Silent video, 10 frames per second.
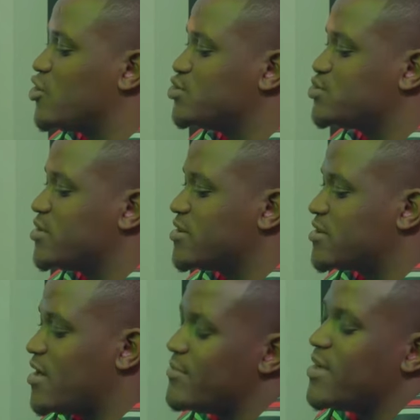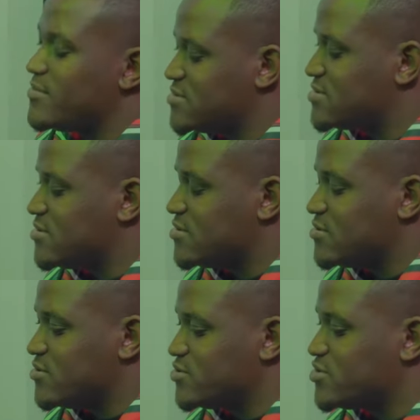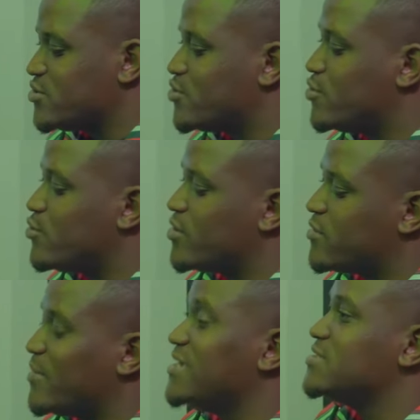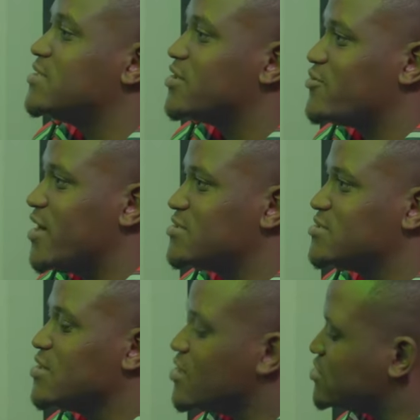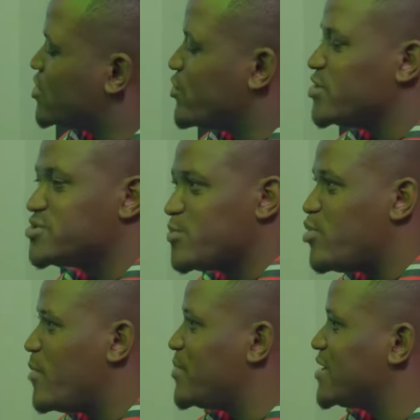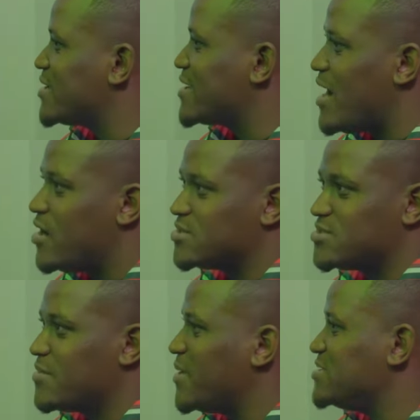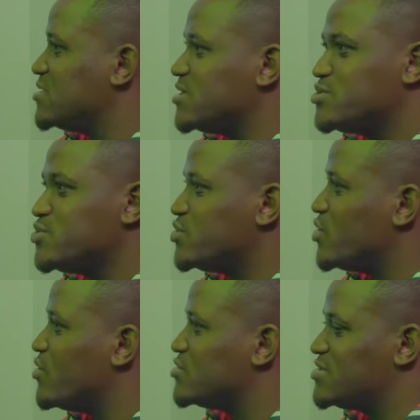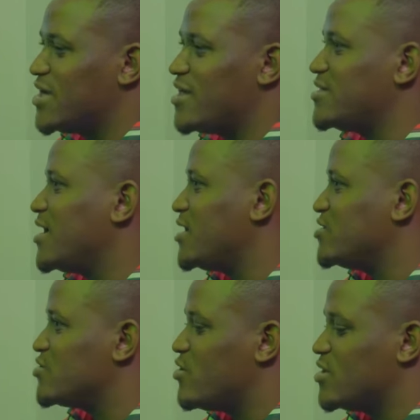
close with. I'm, I'm still still cool with Major League. Right? Okay, got you, got so you. So we used to pop in and out the Major League studios, studios got you. There, you